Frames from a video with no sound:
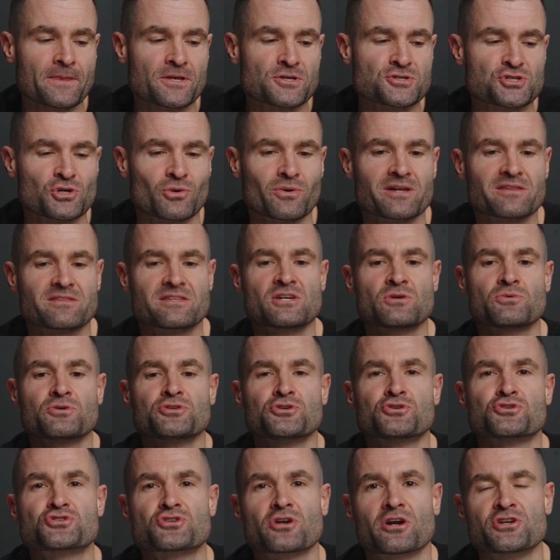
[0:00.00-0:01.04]
So I think when
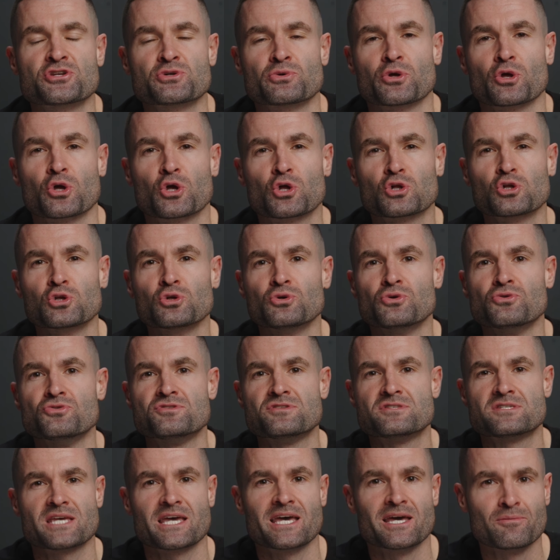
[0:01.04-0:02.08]
you're starting to
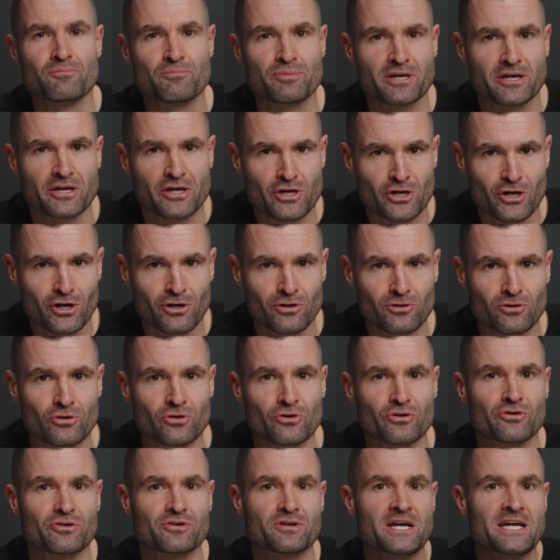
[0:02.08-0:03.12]
include 10-bit
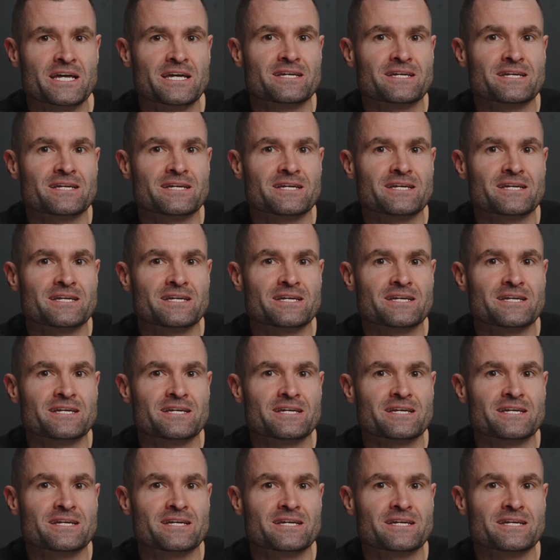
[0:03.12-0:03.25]
color,